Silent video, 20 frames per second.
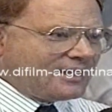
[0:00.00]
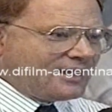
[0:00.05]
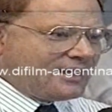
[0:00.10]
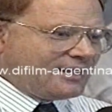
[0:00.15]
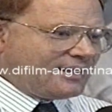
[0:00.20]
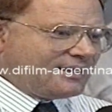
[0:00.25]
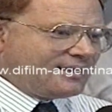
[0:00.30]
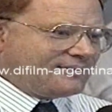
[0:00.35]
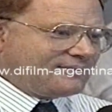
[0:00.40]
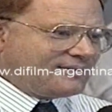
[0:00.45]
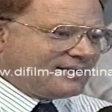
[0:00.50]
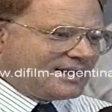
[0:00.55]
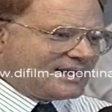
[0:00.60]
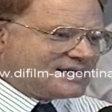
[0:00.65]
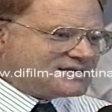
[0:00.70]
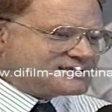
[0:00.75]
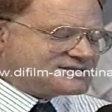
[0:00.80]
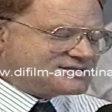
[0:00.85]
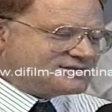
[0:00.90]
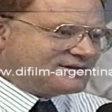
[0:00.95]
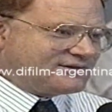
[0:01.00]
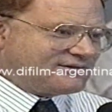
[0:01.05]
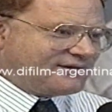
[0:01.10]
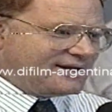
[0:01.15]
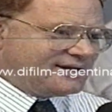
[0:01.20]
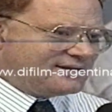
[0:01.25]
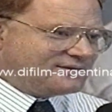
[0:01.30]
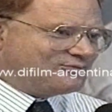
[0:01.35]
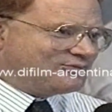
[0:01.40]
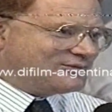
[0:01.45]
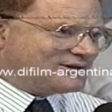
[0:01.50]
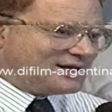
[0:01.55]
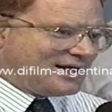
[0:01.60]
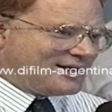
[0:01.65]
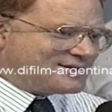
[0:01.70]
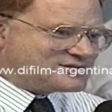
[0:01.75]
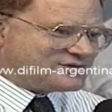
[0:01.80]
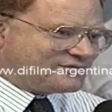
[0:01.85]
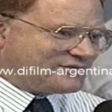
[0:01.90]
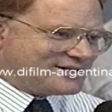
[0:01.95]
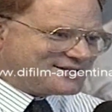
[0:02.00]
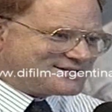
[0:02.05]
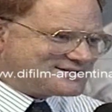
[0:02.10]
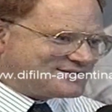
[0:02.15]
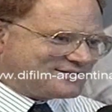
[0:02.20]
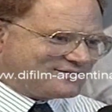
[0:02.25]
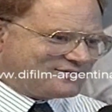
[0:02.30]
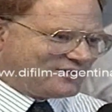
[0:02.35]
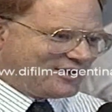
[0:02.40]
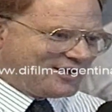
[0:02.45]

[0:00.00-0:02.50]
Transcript: As the great Clausewitz, the